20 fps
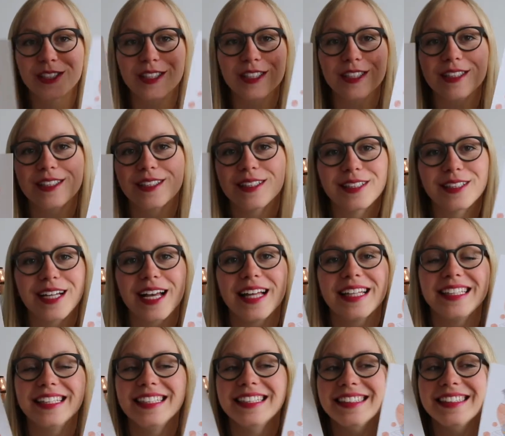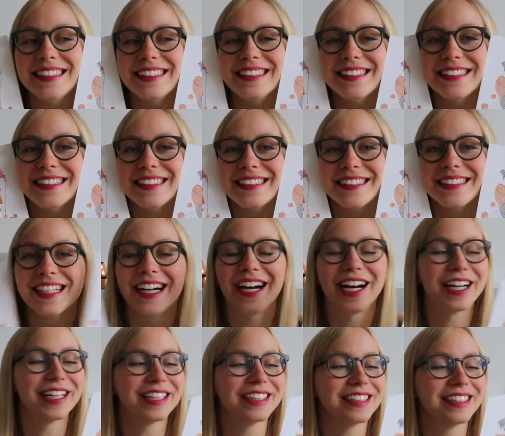Just look at these.
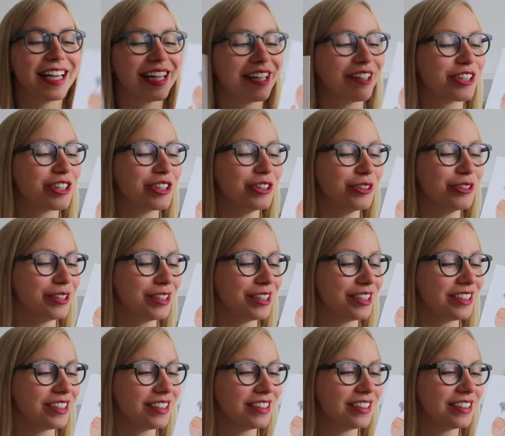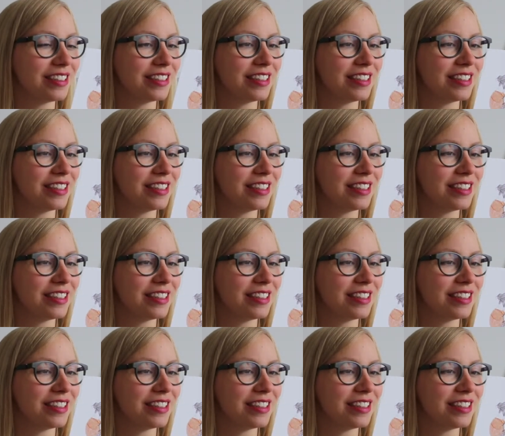Aren't they cool?